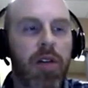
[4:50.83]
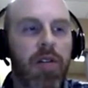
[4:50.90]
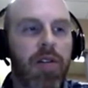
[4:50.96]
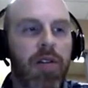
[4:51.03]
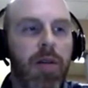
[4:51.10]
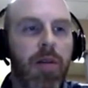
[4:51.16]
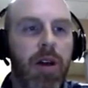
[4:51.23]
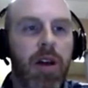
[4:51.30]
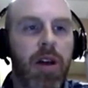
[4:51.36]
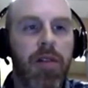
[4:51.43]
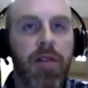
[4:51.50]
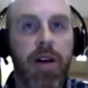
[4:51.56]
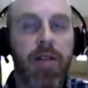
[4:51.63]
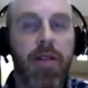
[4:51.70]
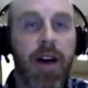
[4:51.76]
summary
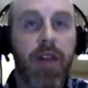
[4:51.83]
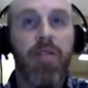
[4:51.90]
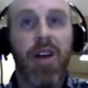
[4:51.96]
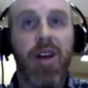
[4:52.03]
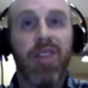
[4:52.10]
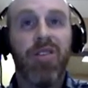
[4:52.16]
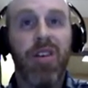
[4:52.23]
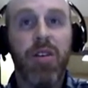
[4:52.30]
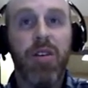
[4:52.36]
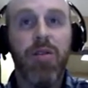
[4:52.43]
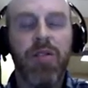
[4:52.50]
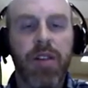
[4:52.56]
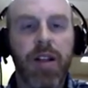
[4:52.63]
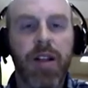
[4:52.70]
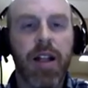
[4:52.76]
of how they're actually
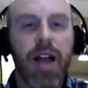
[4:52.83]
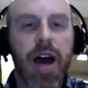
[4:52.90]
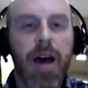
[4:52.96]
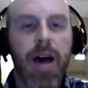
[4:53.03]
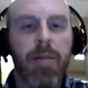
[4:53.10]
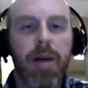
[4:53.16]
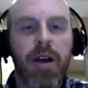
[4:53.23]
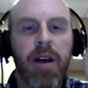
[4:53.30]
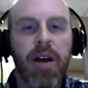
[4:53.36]
used in the lab,